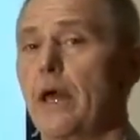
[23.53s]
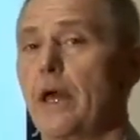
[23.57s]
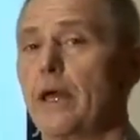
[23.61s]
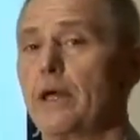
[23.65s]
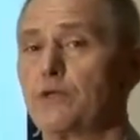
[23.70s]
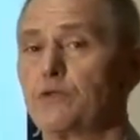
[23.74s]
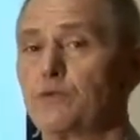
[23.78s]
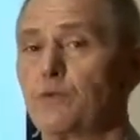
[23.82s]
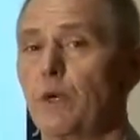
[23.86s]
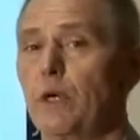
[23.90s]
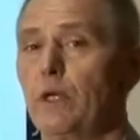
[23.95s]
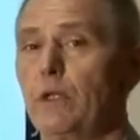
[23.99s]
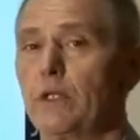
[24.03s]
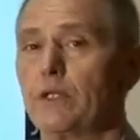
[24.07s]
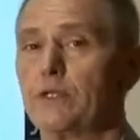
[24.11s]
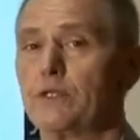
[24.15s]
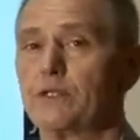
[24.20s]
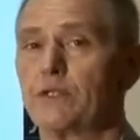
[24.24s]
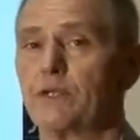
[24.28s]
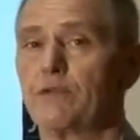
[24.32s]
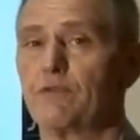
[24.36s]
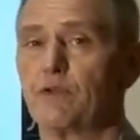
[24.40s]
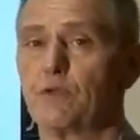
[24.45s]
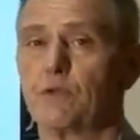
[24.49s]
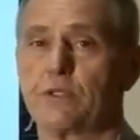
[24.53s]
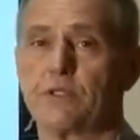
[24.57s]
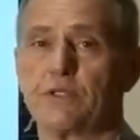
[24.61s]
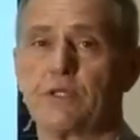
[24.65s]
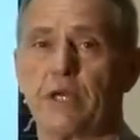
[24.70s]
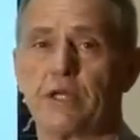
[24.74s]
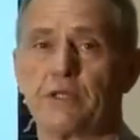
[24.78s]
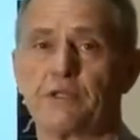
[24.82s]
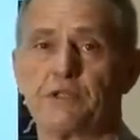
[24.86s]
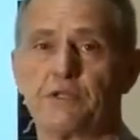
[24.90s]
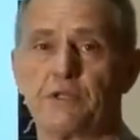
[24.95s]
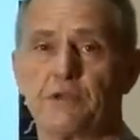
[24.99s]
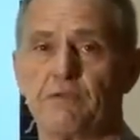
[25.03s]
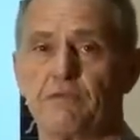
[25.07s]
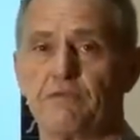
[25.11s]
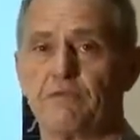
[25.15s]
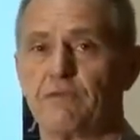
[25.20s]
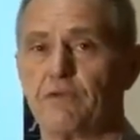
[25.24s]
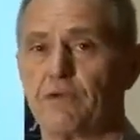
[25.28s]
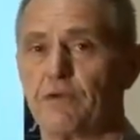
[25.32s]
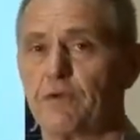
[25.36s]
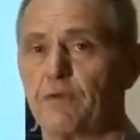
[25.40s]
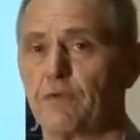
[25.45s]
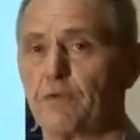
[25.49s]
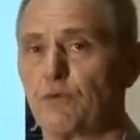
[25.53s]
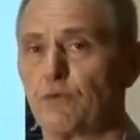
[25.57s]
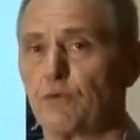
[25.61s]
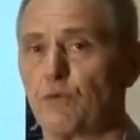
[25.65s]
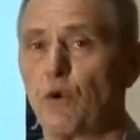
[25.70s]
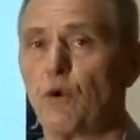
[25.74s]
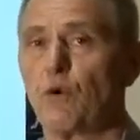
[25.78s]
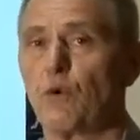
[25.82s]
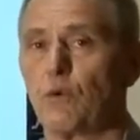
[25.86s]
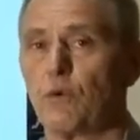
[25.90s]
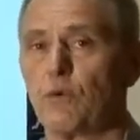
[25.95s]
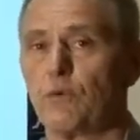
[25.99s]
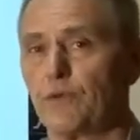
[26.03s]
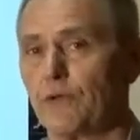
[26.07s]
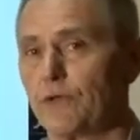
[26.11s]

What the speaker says: as well as give you a sense of the role